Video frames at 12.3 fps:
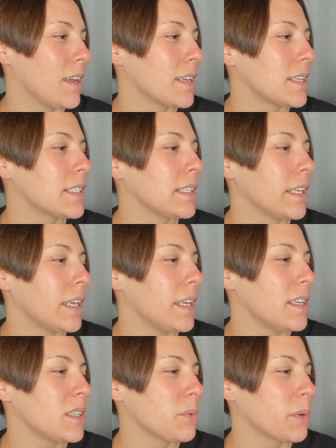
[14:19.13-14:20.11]

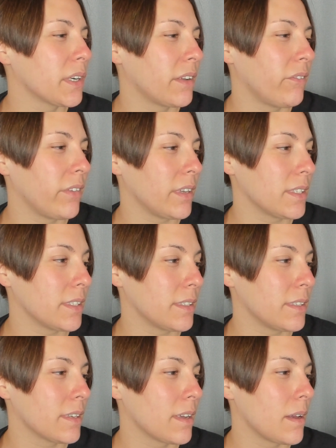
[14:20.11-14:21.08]
Slinkies were invented
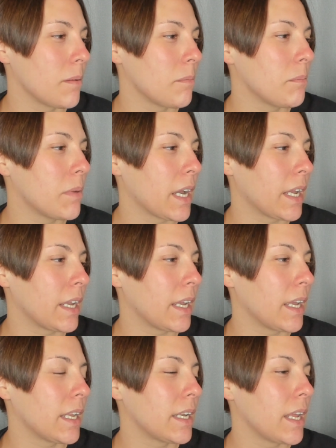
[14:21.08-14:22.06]
by
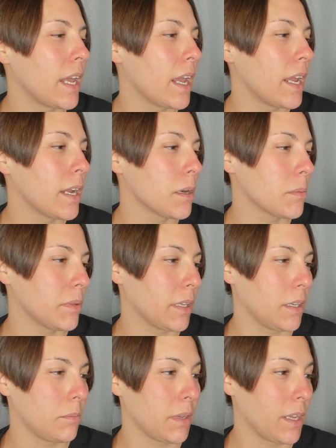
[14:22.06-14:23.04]
an
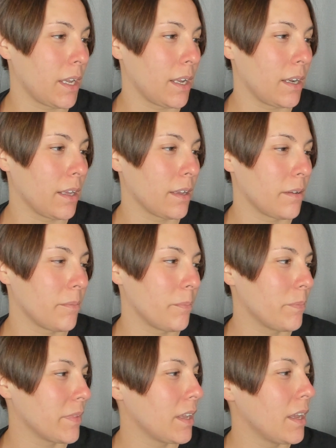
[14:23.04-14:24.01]
airplane mechanic
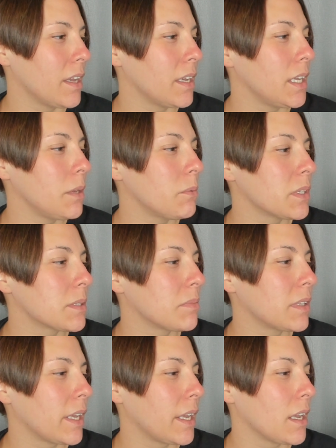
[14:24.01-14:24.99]
he was
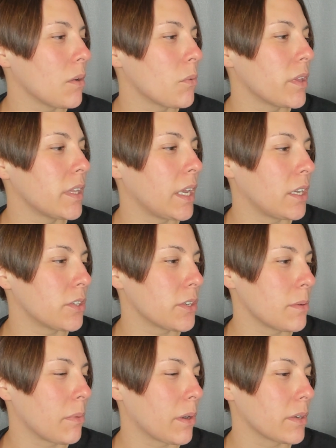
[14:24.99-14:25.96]
playing with
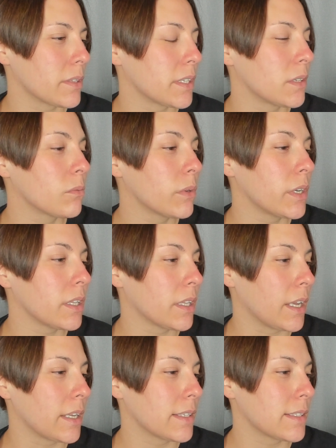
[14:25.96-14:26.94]
engine parts and
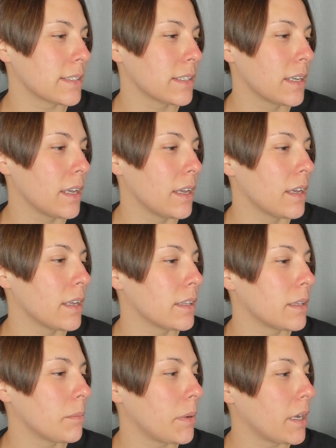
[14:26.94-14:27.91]
realized
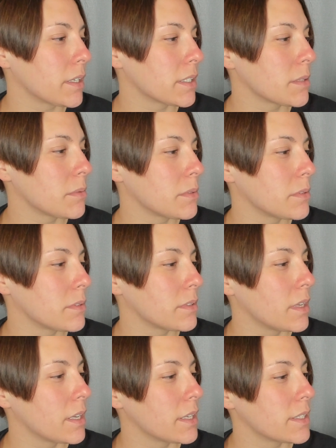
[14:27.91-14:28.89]
the possible
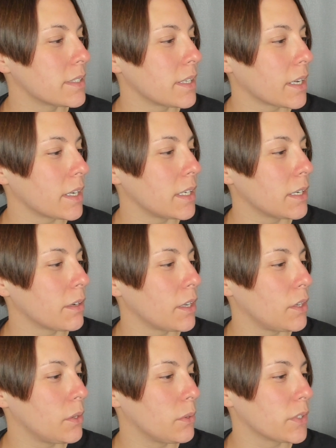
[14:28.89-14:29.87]
secondary
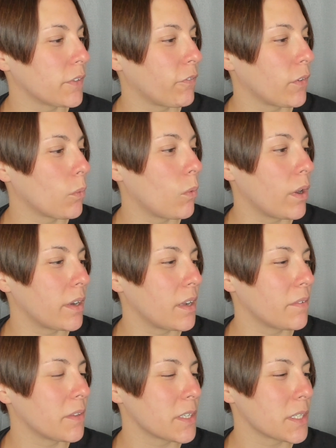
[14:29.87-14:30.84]
use for one
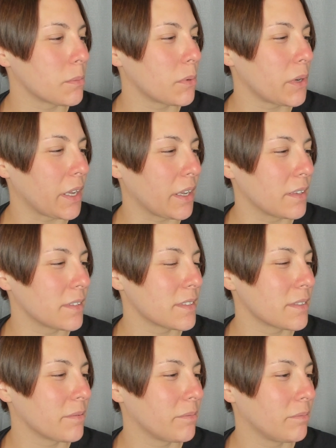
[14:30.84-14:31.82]
of the
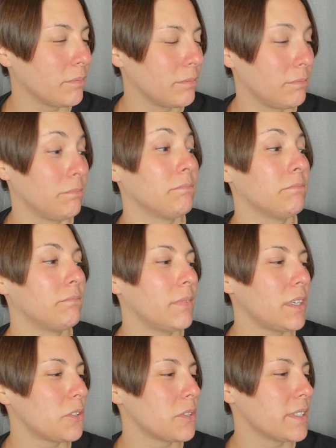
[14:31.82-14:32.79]
springs.
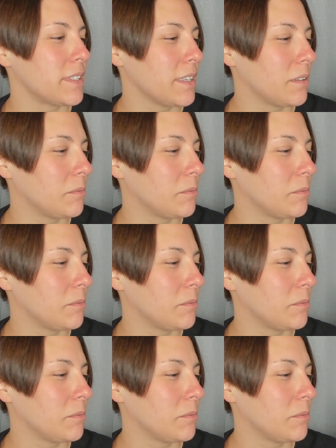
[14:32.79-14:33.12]
Interesting.